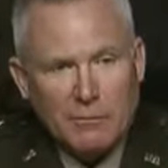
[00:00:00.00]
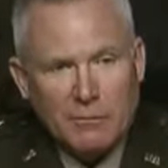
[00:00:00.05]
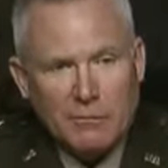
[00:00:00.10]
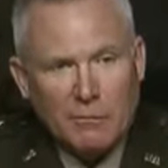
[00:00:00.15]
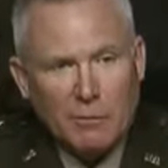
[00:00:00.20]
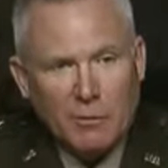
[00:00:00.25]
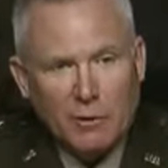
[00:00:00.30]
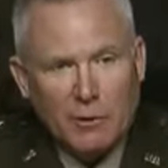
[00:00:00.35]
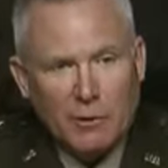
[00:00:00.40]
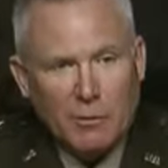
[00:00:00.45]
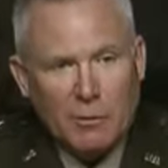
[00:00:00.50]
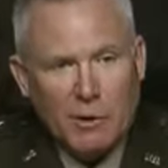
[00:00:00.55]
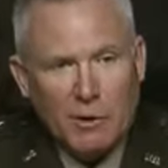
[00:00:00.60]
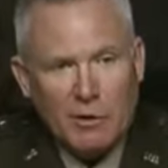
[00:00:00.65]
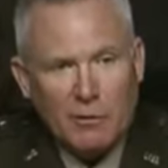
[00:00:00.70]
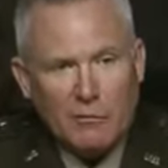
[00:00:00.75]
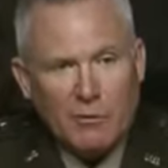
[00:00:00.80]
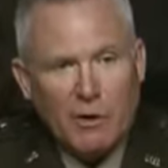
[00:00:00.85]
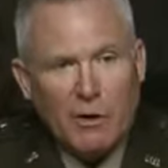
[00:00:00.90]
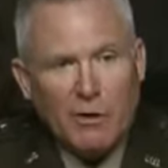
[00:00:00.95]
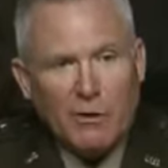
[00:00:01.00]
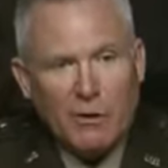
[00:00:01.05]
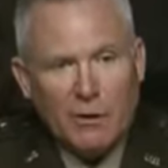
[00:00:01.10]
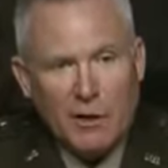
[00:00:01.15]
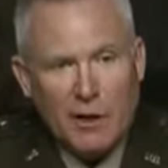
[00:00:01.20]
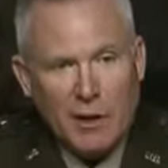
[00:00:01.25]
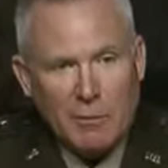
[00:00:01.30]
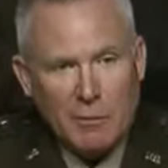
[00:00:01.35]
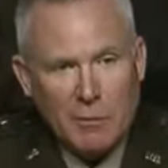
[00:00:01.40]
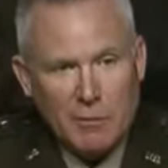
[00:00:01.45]
fully aware of all
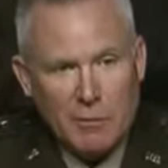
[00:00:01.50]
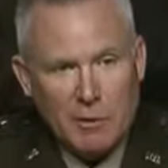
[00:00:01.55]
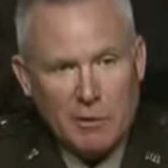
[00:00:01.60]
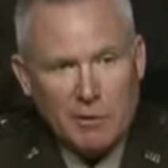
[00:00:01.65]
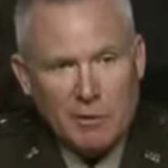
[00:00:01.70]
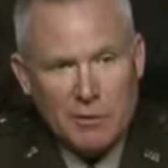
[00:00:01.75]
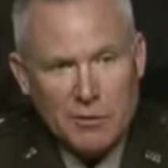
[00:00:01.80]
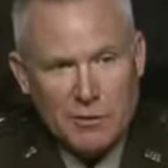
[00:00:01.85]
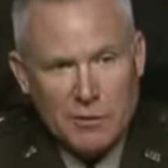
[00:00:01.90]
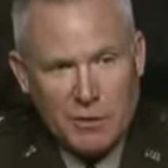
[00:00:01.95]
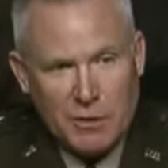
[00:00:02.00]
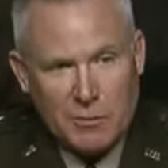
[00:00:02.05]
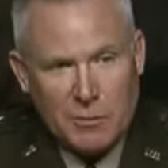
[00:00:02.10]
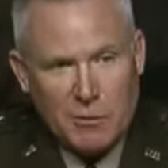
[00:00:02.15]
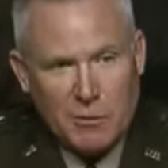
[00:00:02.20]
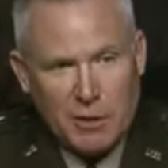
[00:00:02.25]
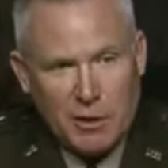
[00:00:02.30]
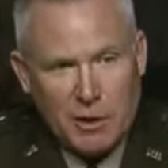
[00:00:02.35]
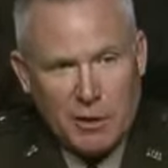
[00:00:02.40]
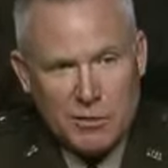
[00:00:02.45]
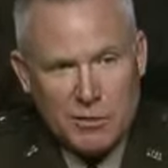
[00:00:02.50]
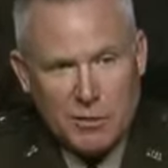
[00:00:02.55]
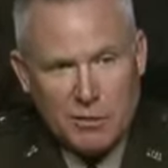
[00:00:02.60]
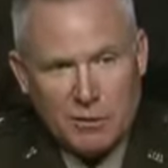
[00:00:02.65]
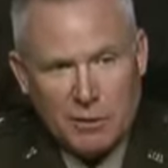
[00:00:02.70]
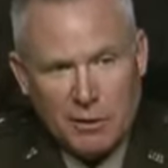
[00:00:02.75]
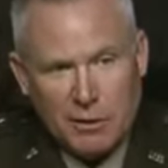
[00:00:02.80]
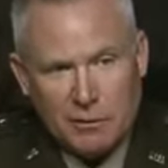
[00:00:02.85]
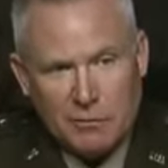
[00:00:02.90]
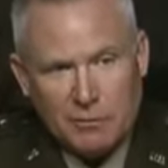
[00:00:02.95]
the capabilities, the
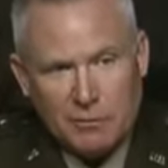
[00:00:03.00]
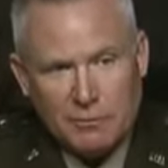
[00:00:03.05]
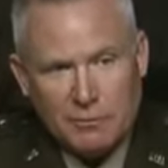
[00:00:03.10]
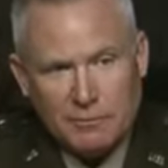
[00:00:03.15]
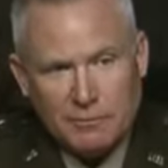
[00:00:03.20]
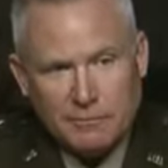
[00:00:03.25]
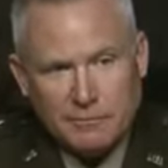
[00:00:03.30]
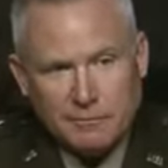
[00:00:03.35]
communication links.